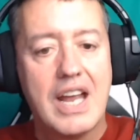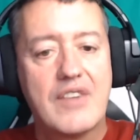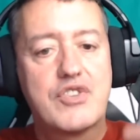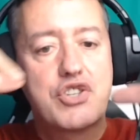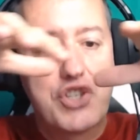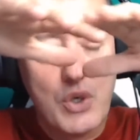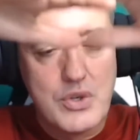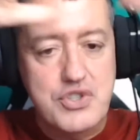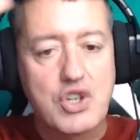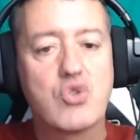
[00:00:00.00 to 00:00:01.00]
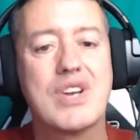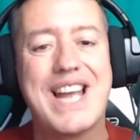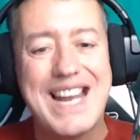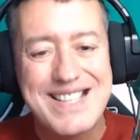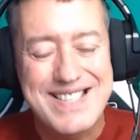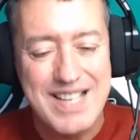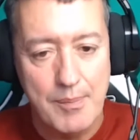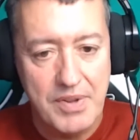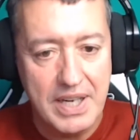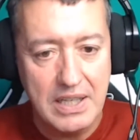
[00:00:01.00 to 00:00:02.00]
If the students create
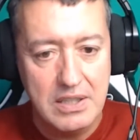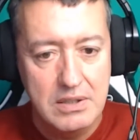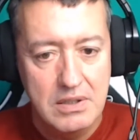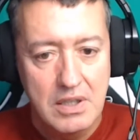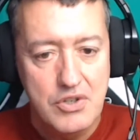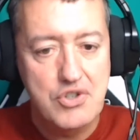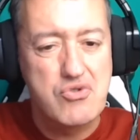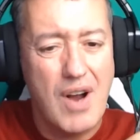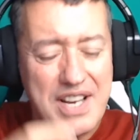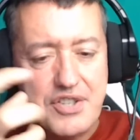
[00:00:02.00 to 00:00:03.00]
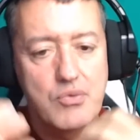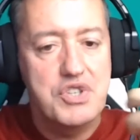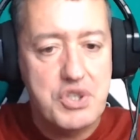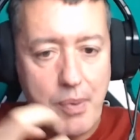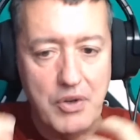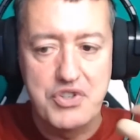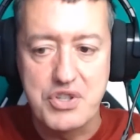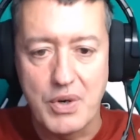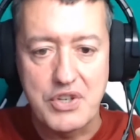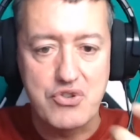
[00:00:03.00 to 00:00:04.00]
something, try to respond to it.